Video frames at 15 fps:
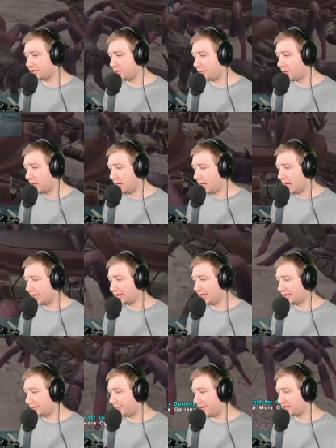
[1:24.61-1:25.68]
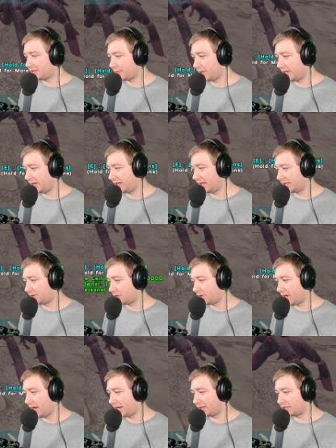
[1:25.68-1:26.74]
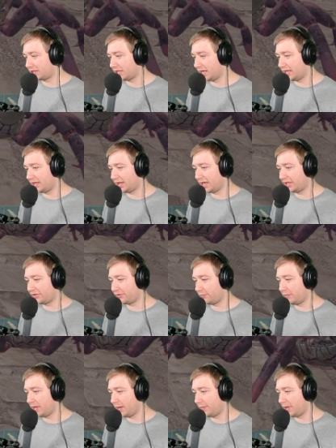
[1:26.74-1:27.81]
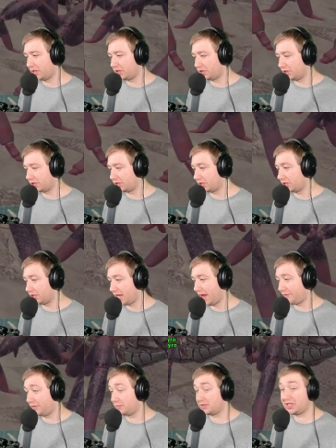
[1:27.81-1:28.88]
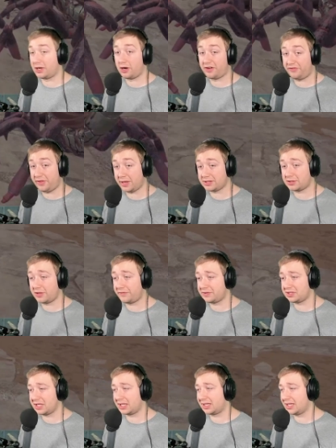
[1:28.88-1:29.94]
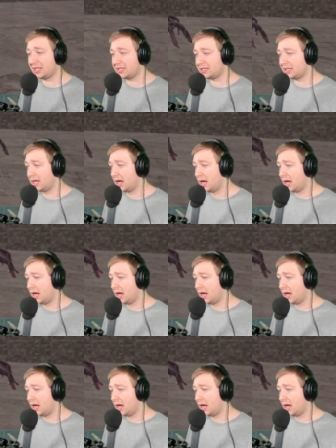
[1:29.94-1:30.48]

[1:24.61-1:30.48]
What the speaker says: So I think the best way to get their eggs and things from them is just to have them sit on a flat surface like this.